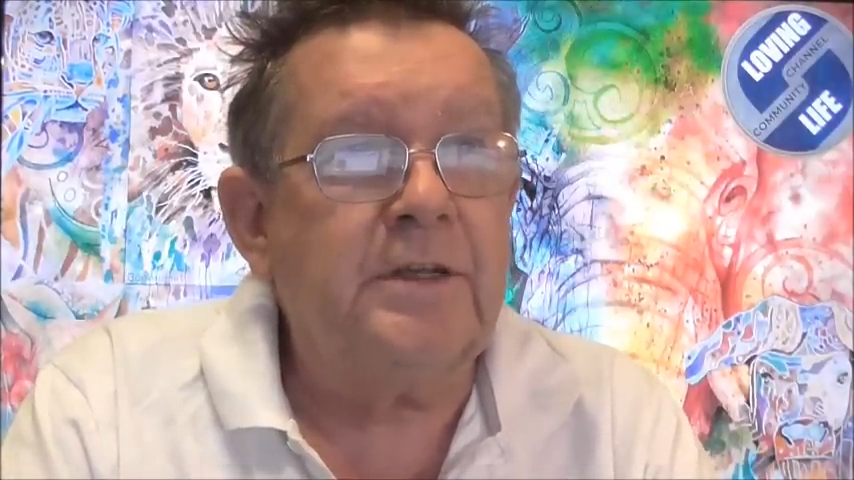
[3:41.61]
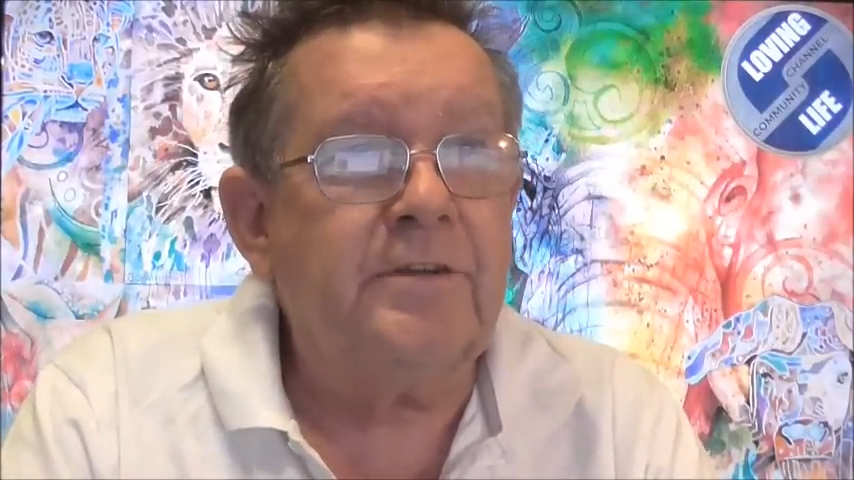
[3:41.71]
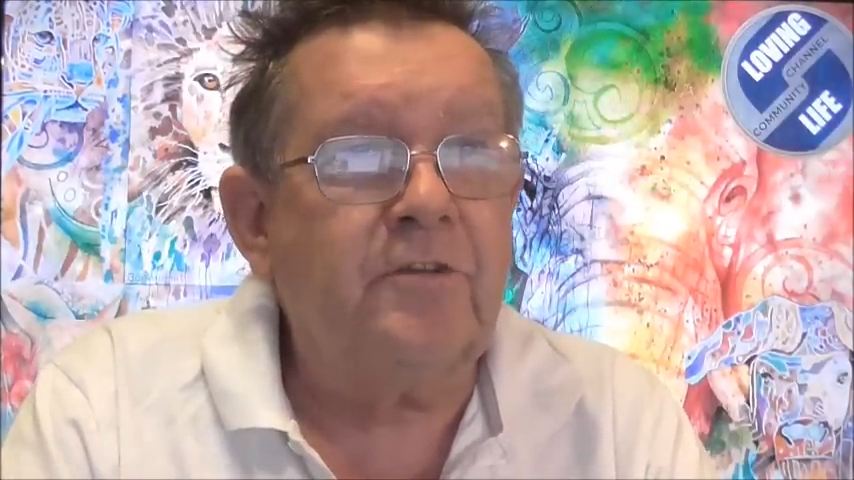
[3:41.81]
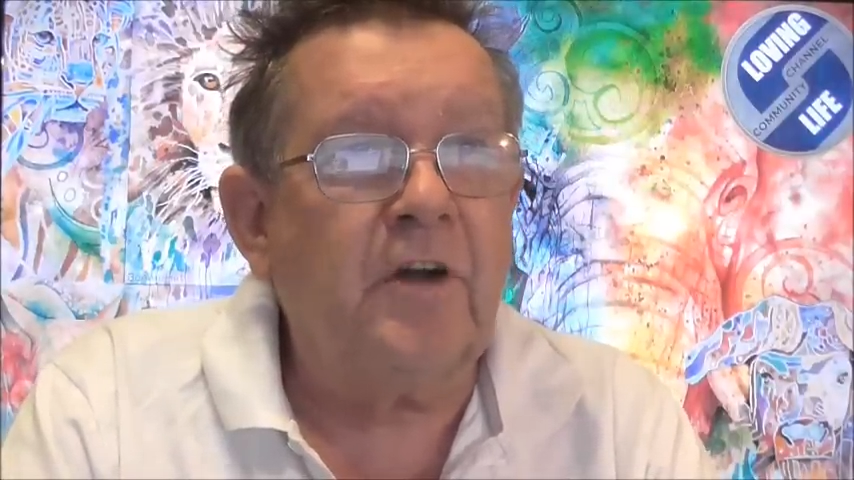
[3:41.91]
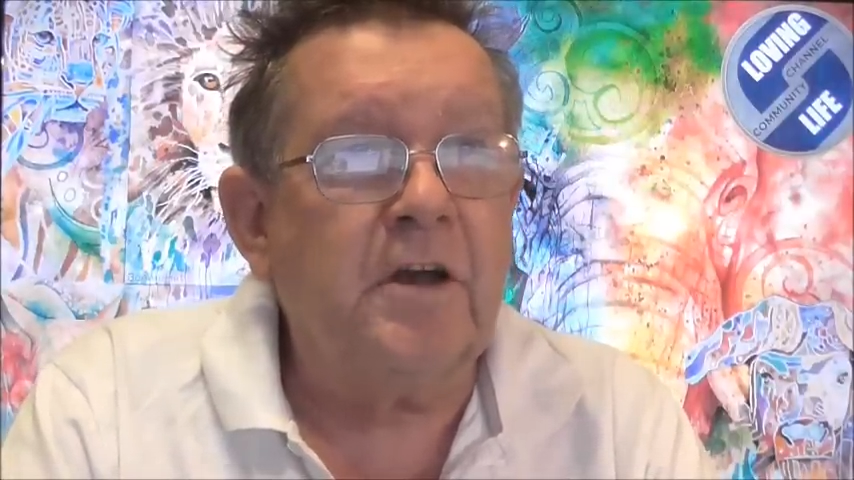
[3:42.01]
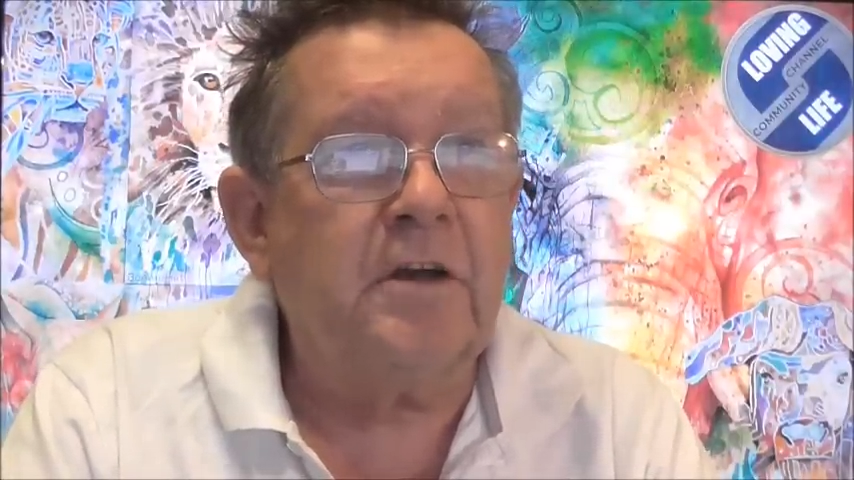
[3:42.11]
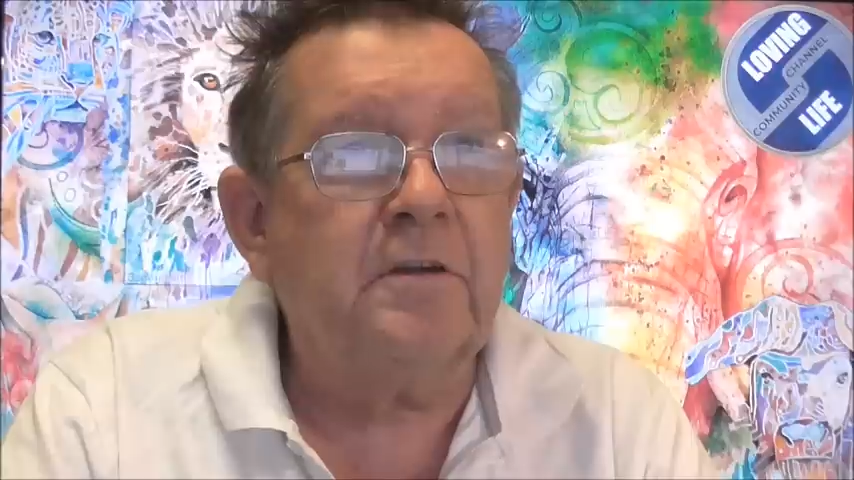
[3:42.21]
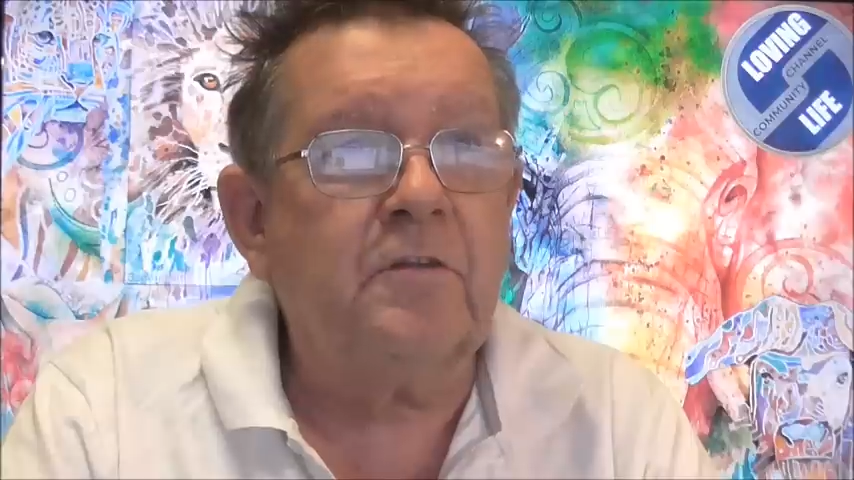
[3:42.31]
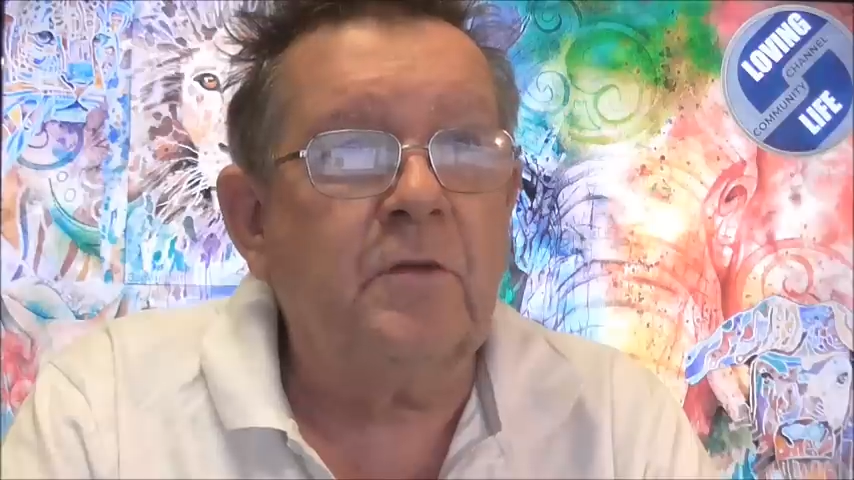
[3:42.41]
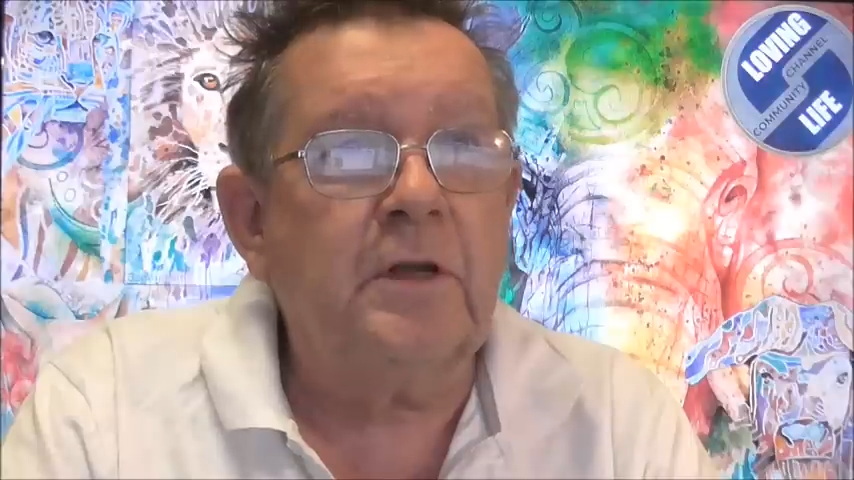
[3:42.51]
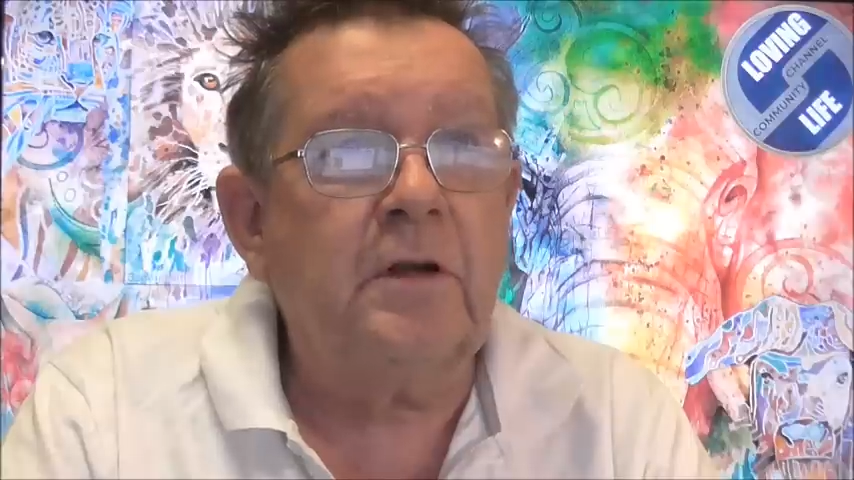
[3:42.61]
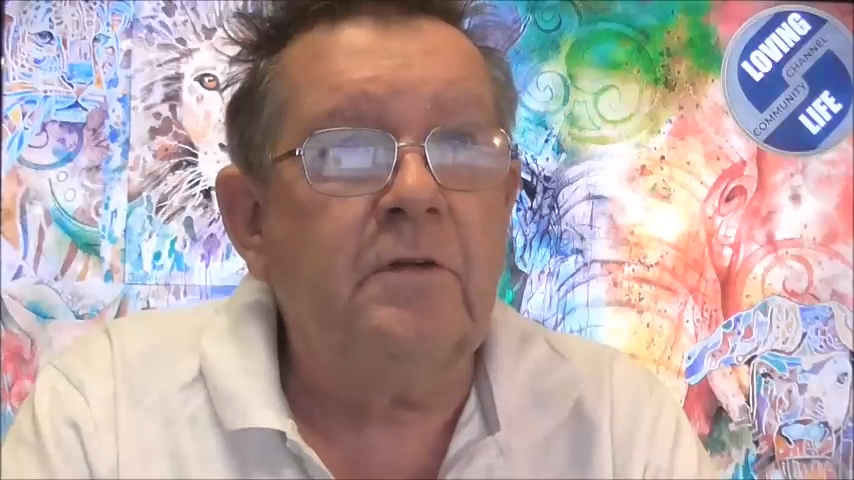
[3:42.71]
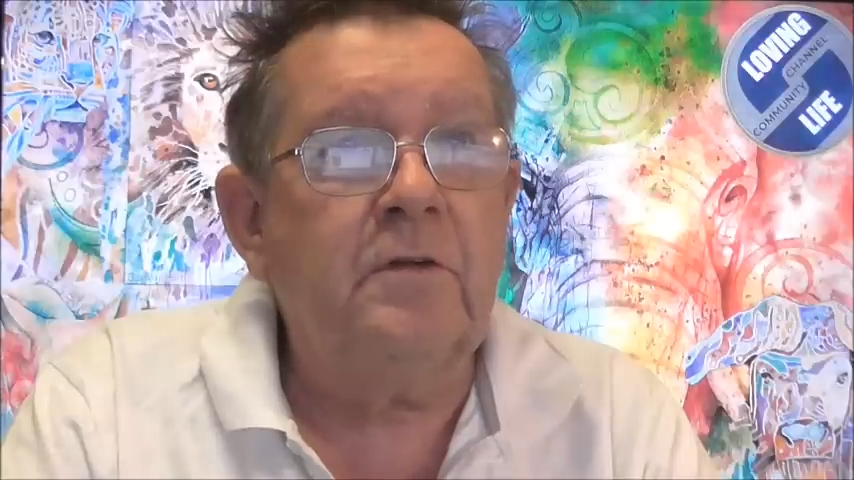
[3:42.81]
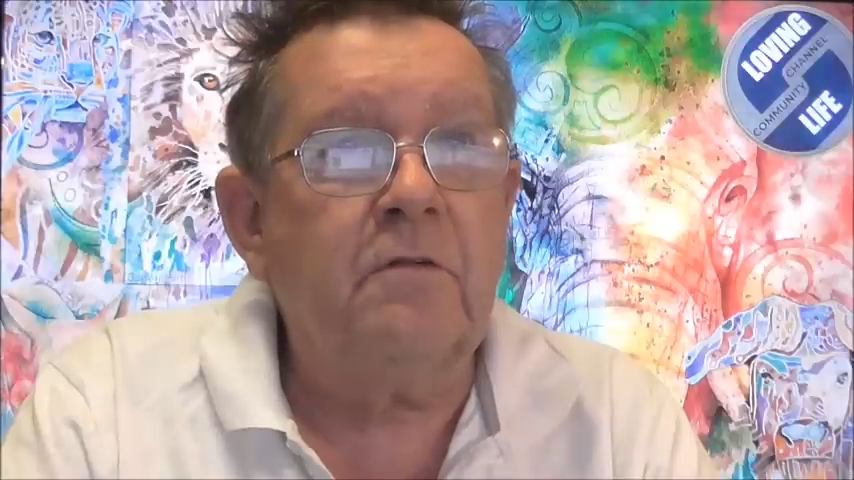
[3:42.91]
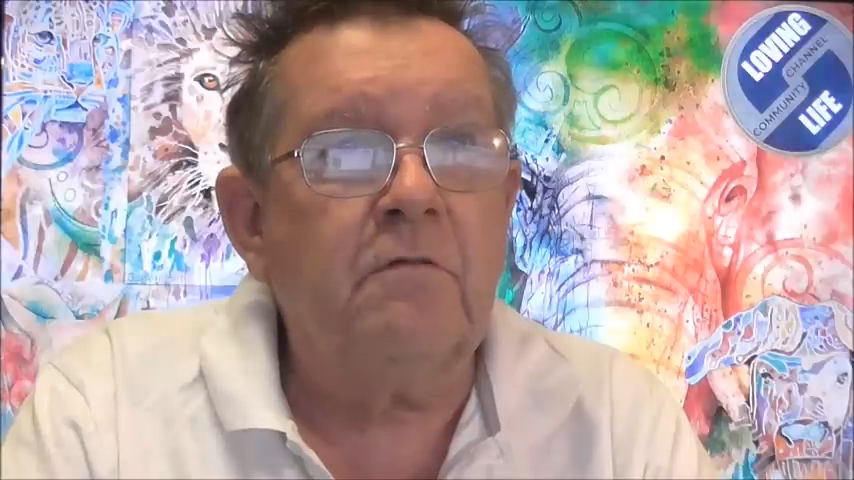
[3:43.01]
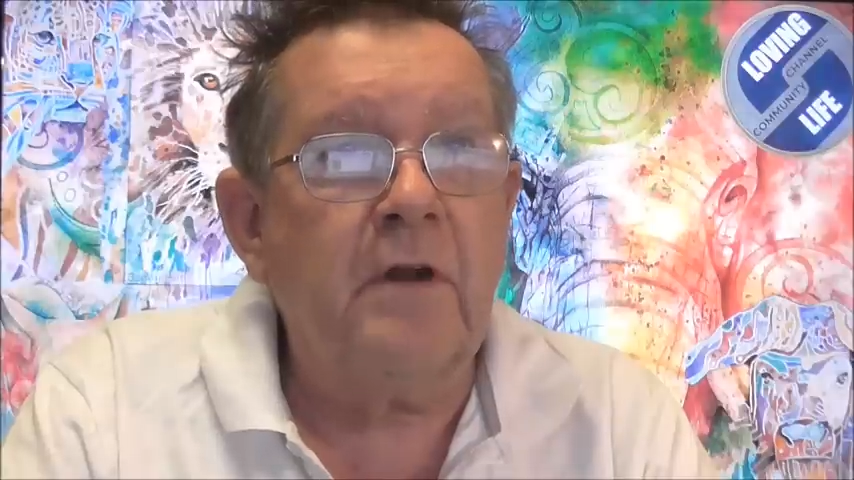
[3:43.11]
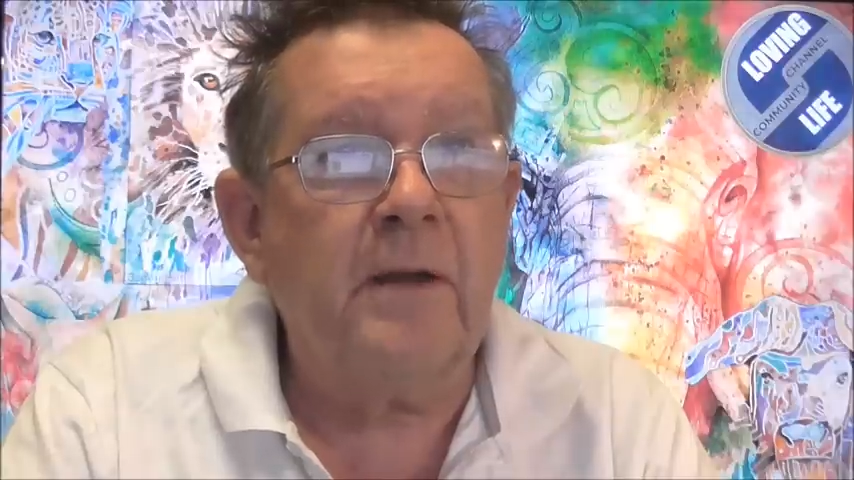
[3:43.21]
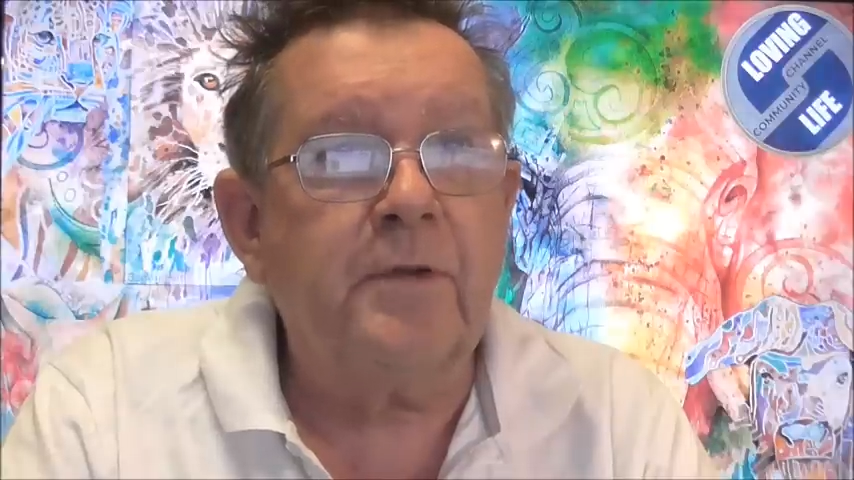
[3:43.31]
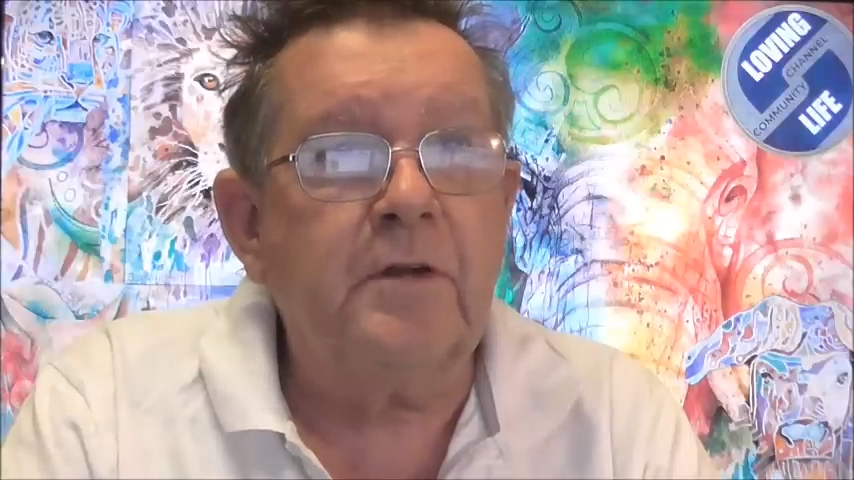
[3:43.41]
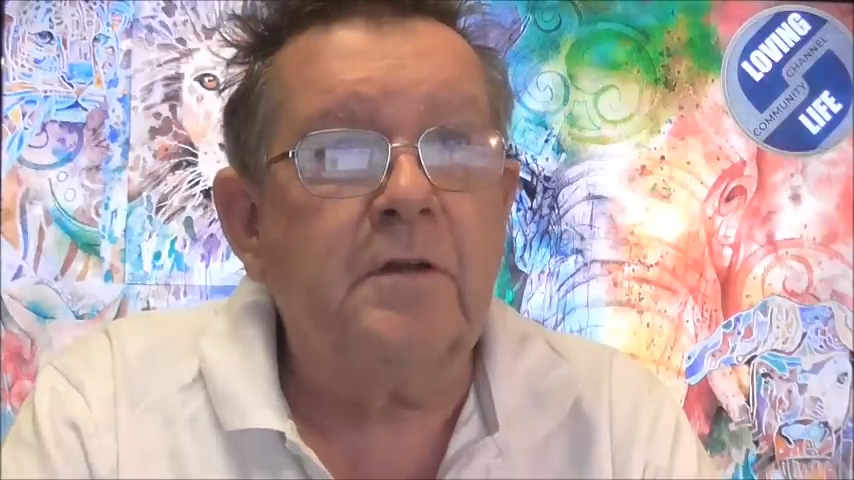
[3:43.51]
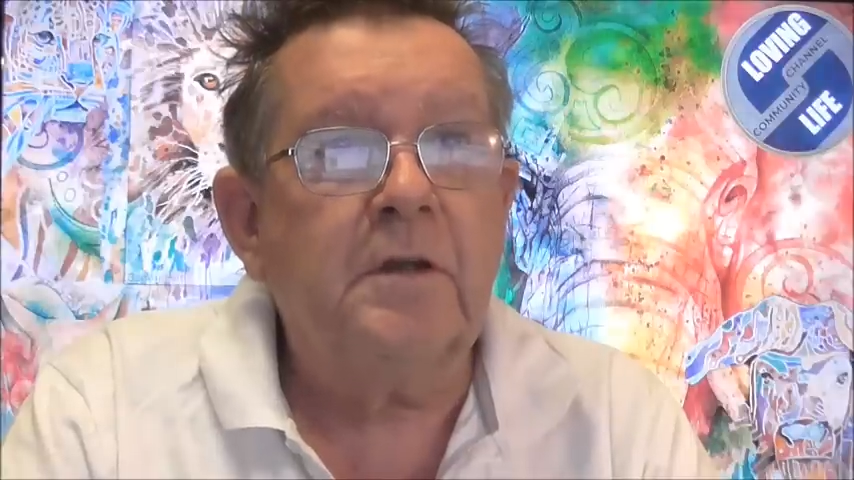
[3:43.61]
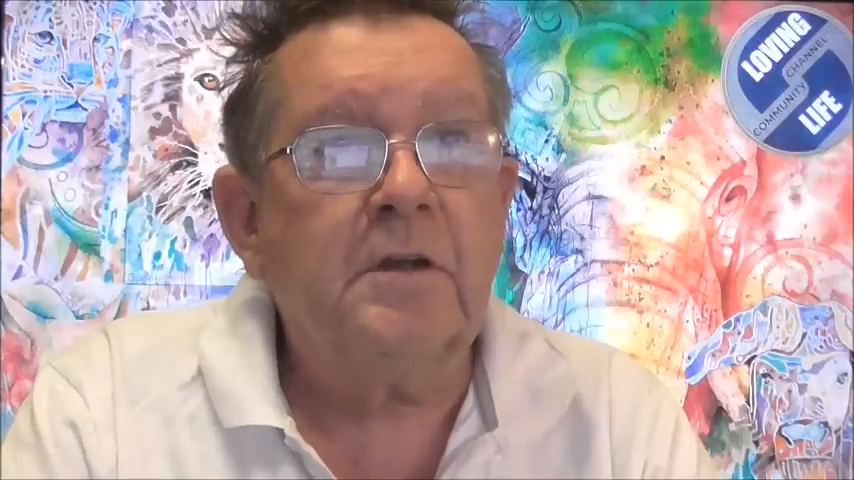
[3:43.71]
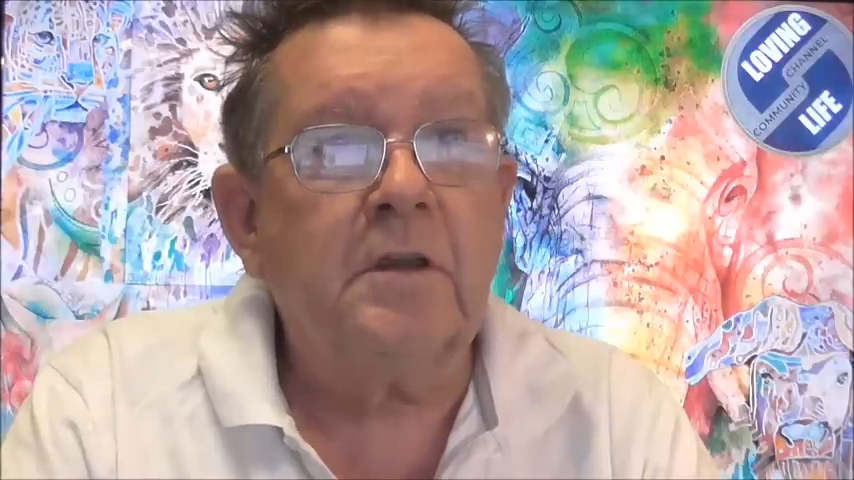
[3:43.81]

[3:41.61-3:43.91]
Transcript: in China to include rapid